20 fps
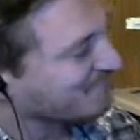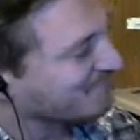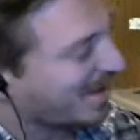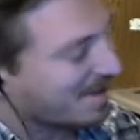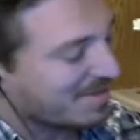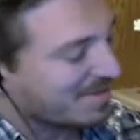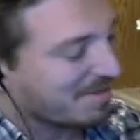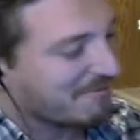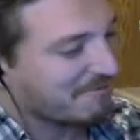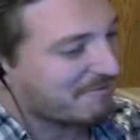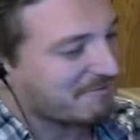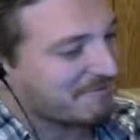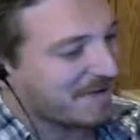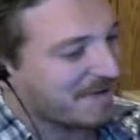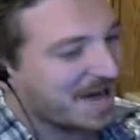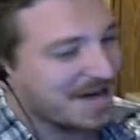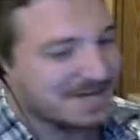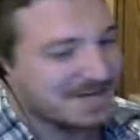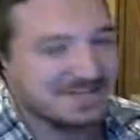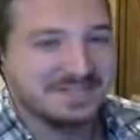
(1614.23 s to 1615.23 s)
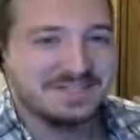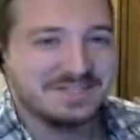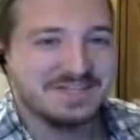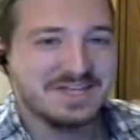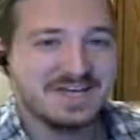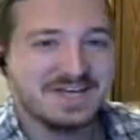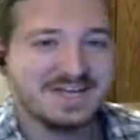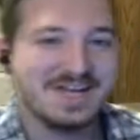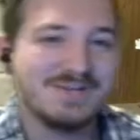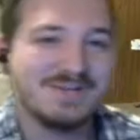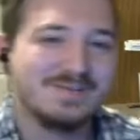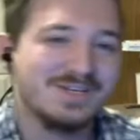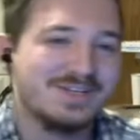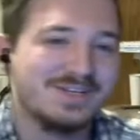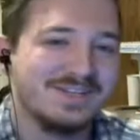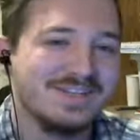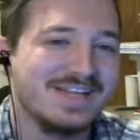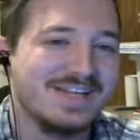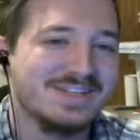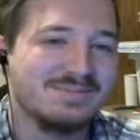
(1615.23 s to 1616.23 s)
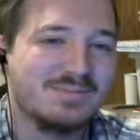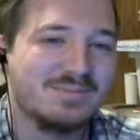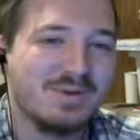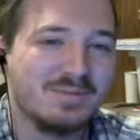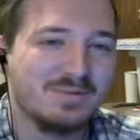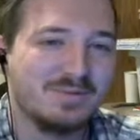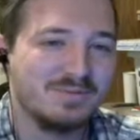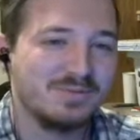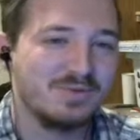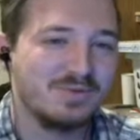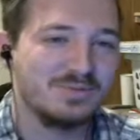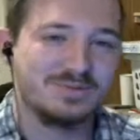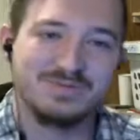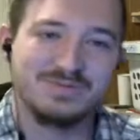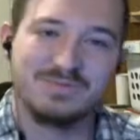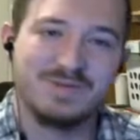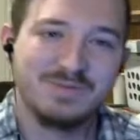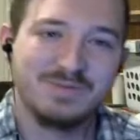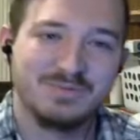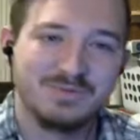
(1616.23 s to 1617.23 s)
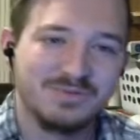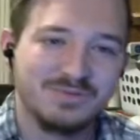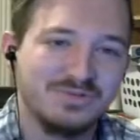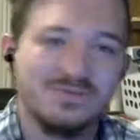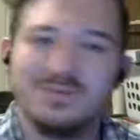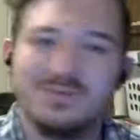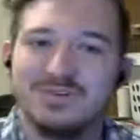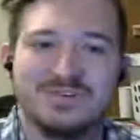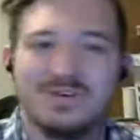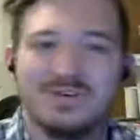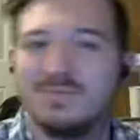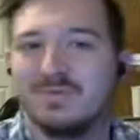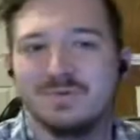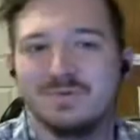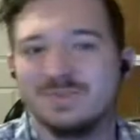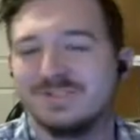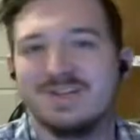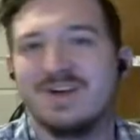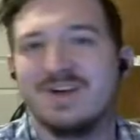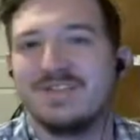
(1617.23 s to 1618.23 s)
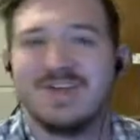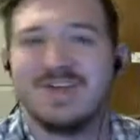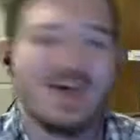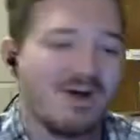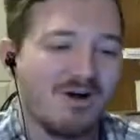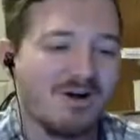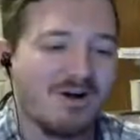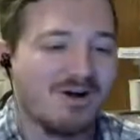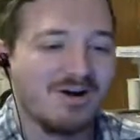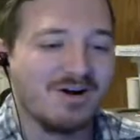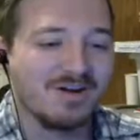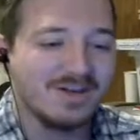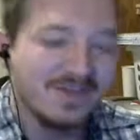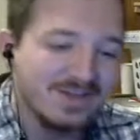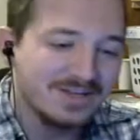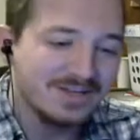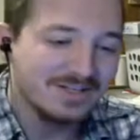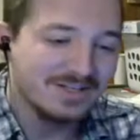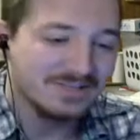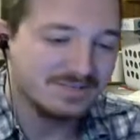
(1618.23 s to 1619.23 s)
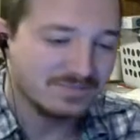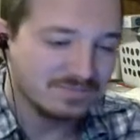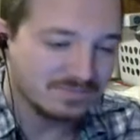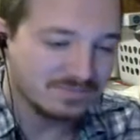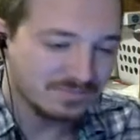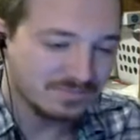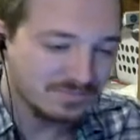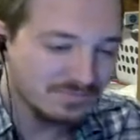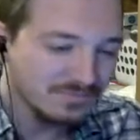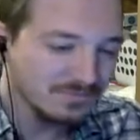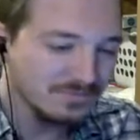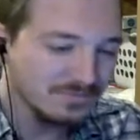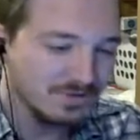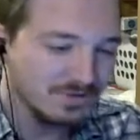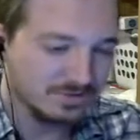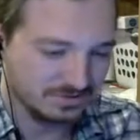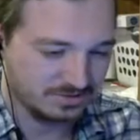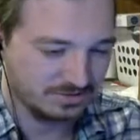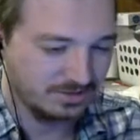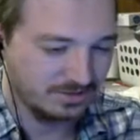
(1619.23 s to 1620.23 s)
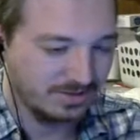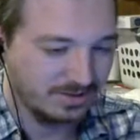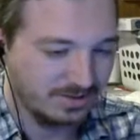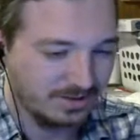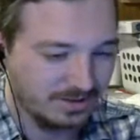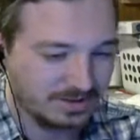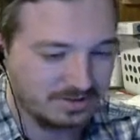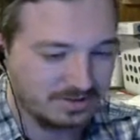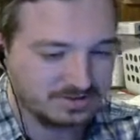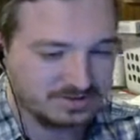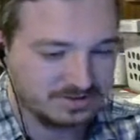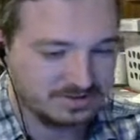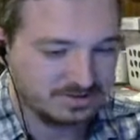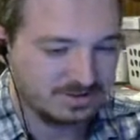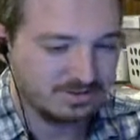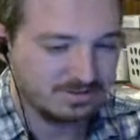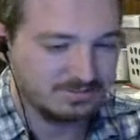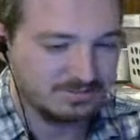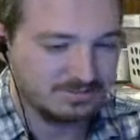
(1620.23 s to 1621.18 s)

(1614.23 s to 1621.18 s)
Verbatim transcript: The fact that, I mean, that's probably most people. Junior Jumble is not that hard. Yesterday, he got stopped,